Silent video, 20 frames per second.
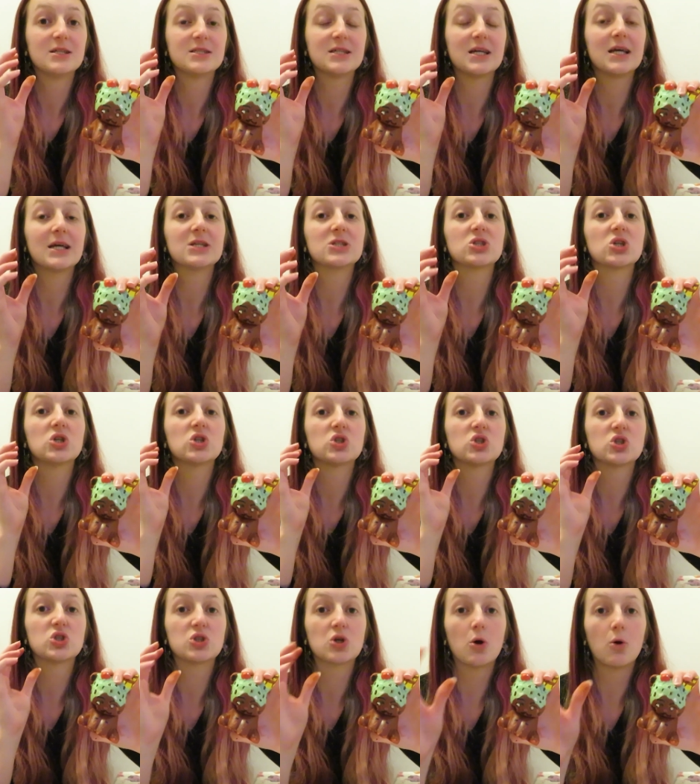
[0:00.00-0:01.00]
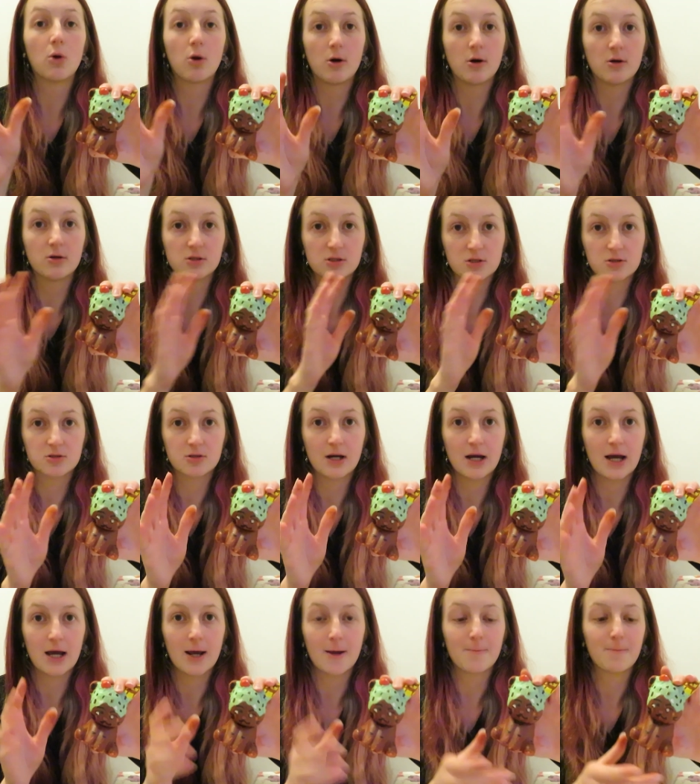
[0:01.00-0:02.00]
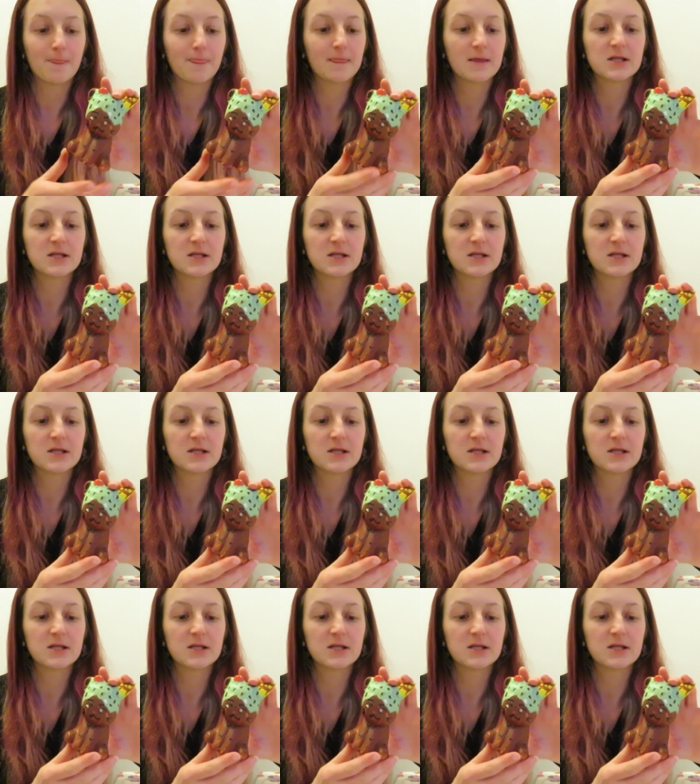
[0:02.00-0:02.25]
takes so long to dry.